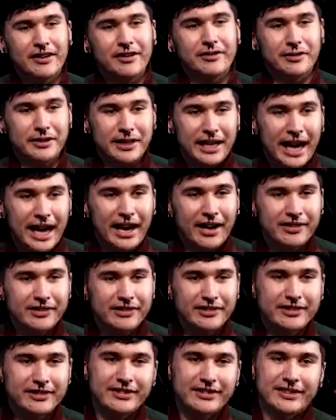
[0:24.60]
For
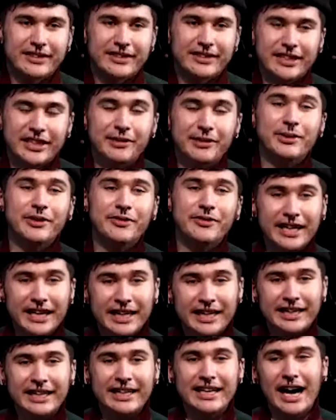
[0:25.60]
now, you move
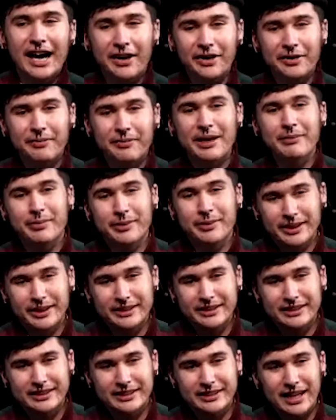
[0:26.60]
in and out of my
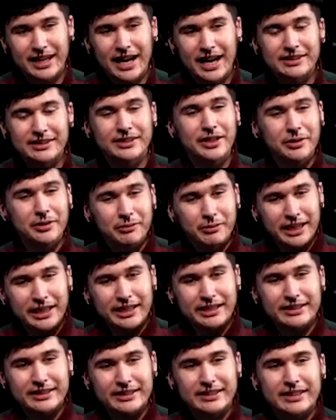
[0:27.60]
books as though
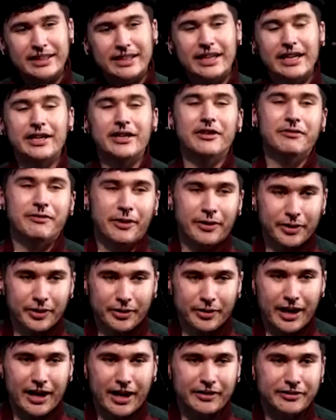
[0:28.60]
wind in a
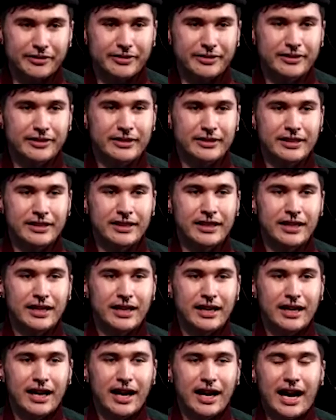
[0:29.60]
photograph.
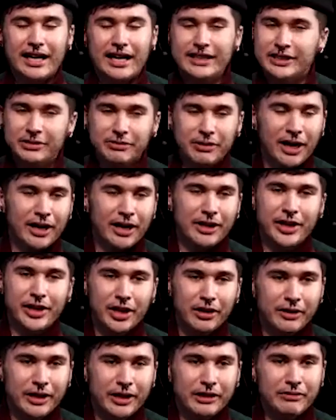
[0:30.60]
I swear
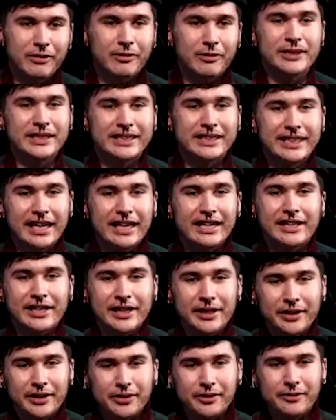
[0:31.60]
no one will mistake
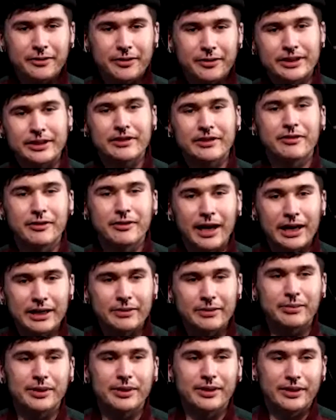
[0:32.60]
you for a
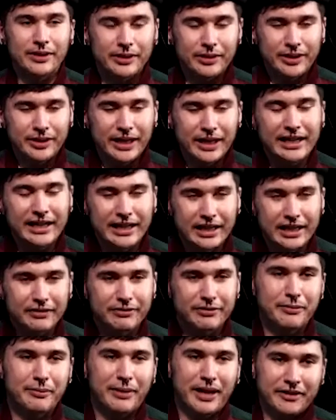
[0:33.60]
deflated balloon hanging
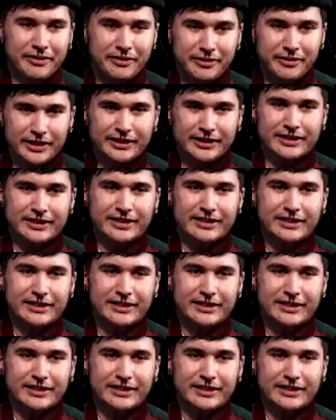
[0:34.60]
from my fist.